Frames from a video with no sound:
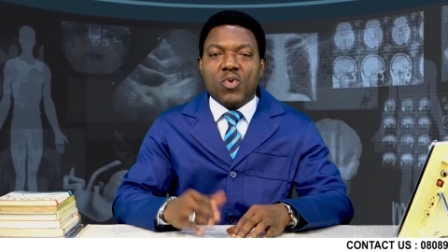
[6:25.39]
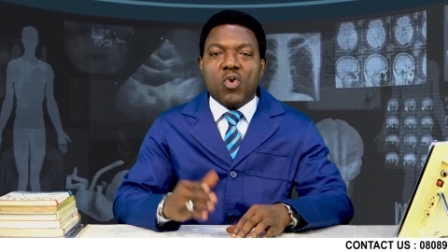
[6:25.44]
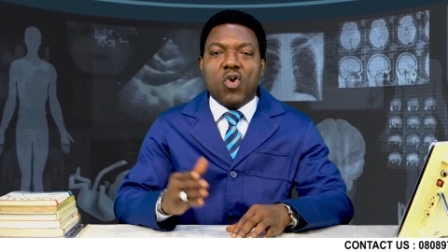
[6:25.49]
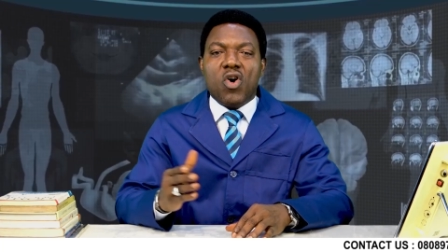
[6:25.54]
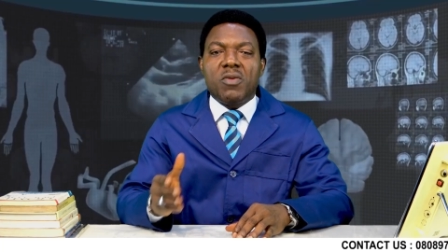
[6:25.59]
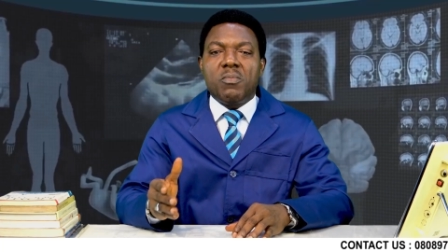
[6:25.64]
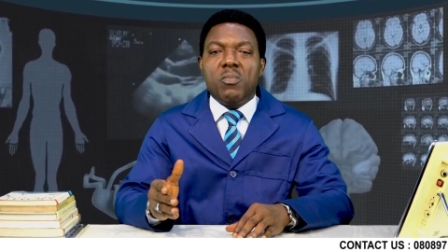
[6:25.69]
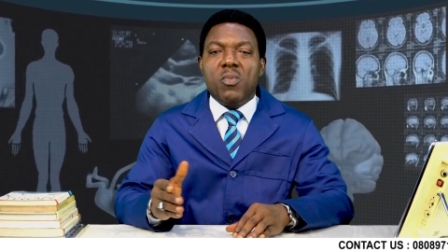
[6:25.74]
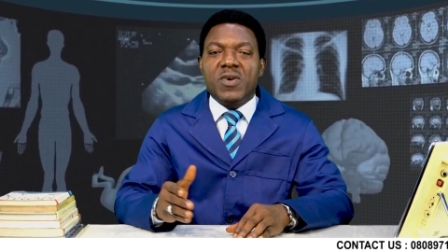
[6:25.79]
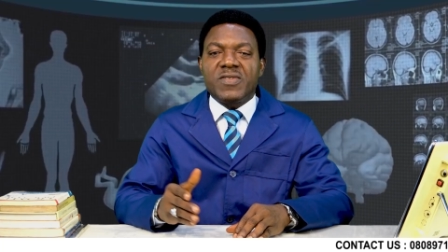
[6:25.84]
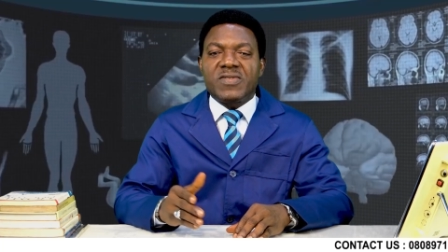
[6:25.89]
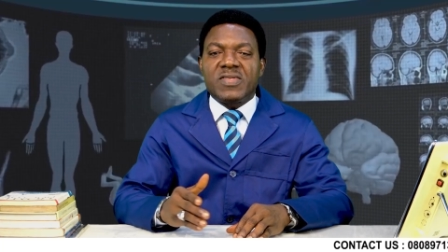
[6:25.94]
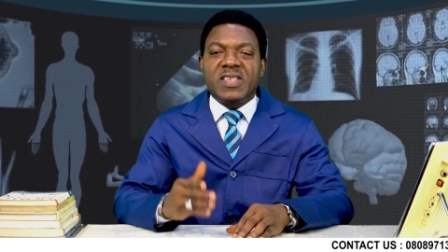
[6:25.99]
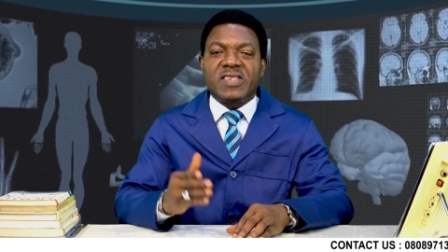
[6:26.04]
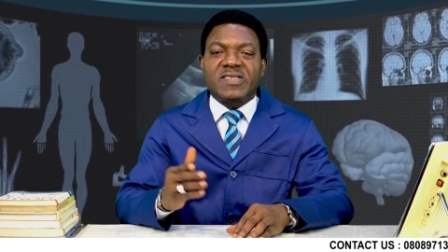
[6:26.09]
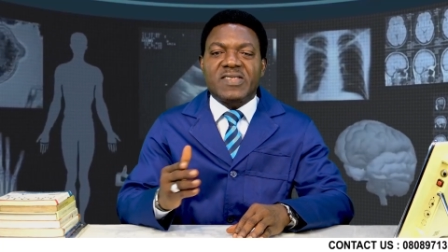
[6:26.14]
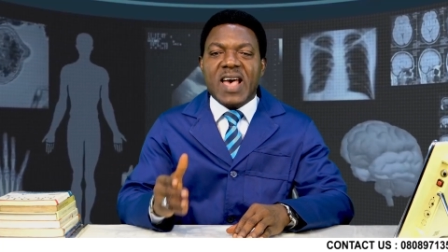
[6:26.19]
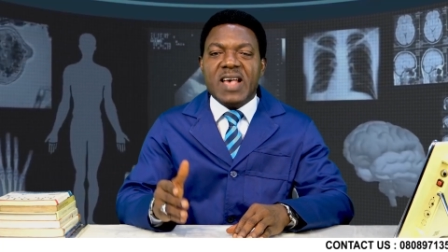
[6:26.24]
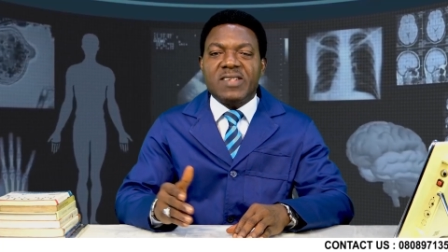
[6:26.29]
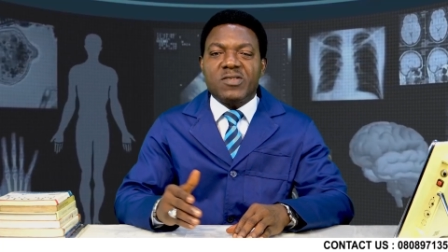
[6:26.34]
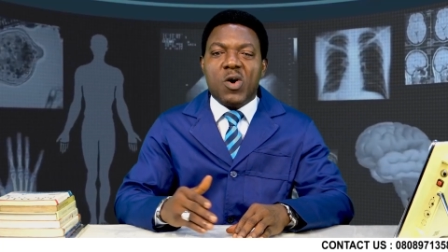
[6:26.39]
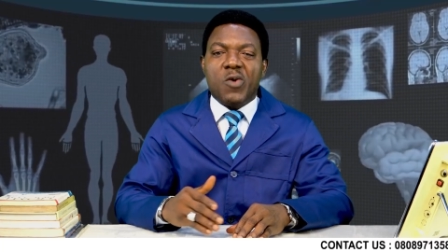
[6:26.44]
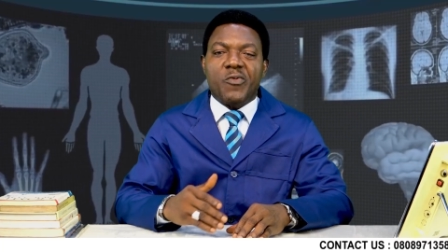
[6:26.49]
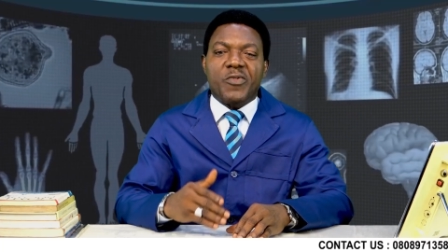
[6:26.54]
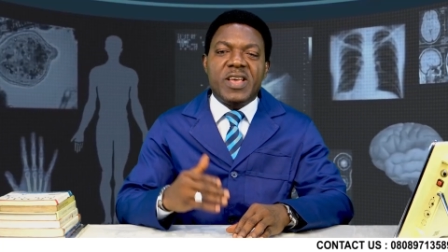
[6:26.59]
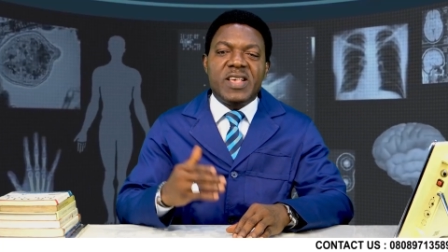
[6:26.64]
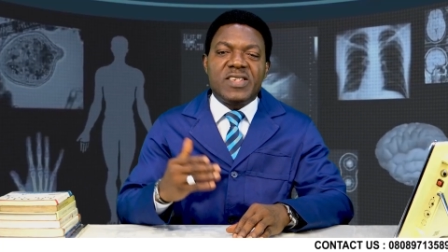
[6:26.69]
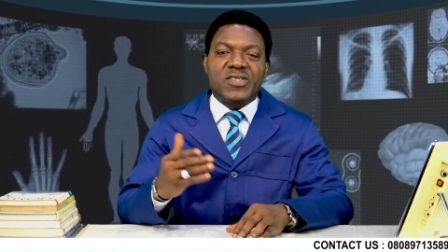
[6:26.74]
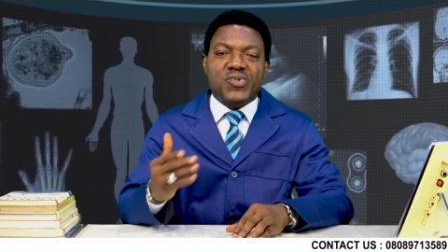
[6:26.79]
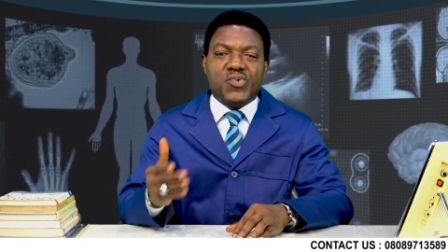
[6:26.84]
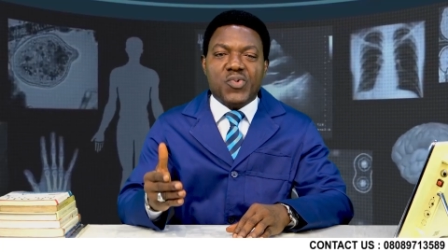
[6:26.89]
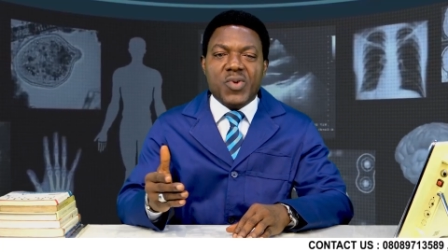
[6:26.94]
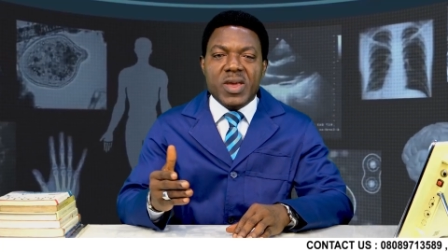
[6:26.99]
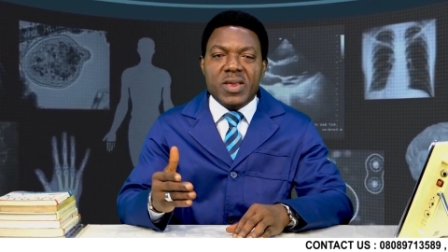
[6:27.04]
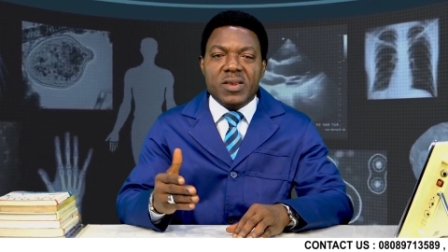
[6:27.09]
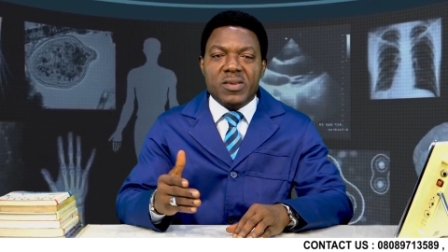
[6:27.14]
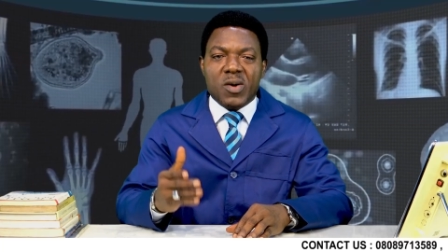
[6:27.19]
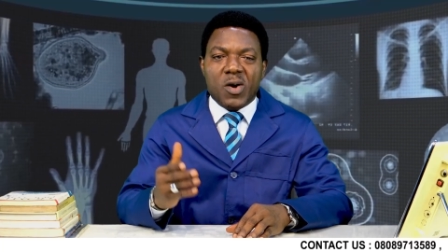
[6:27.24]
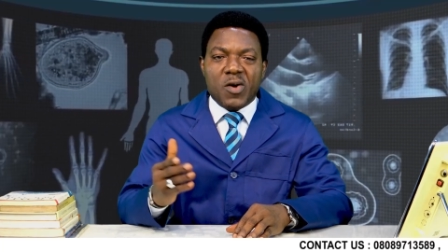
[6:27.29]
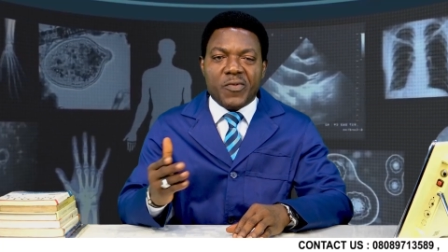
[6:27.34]
almost the size of a
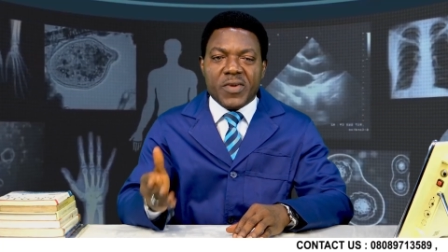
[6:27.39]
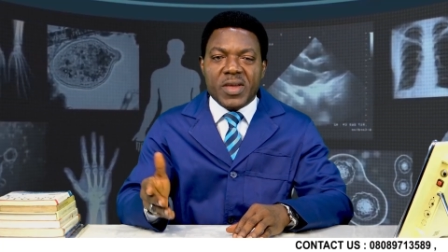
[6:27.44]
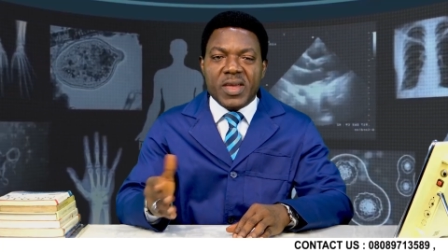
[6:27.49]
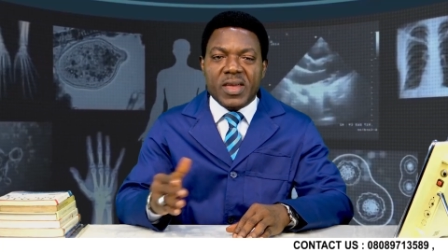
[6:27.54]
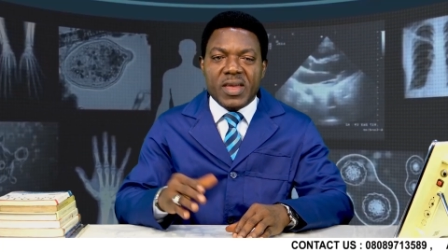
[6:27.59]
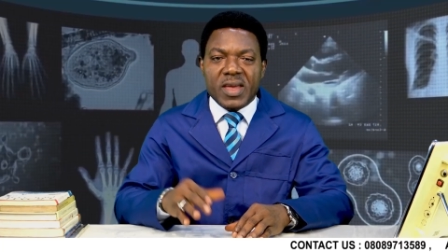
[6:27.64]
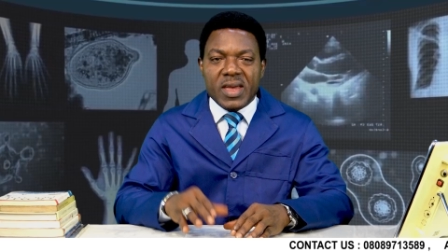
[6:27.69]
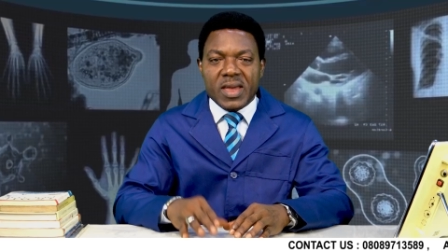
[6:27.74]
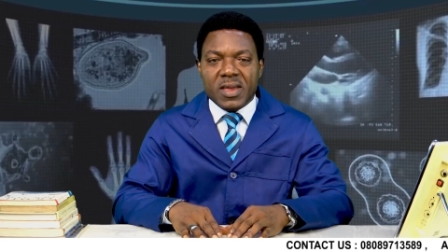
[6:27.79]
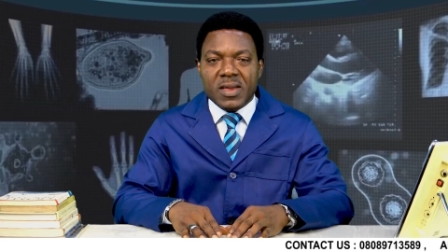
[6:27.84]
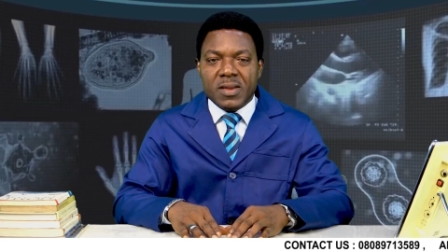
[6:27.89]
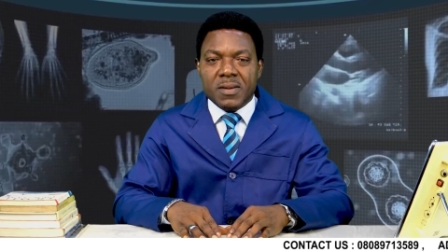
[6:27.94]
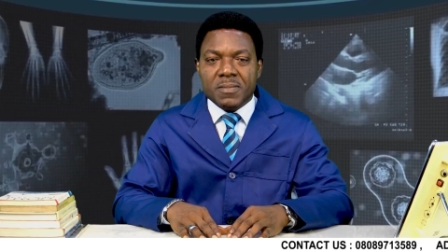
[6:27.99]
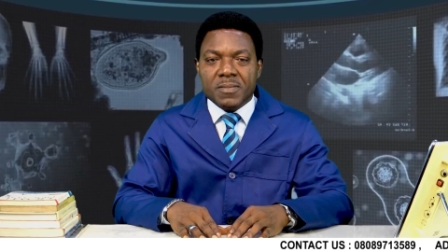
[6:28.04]
strand of a hair.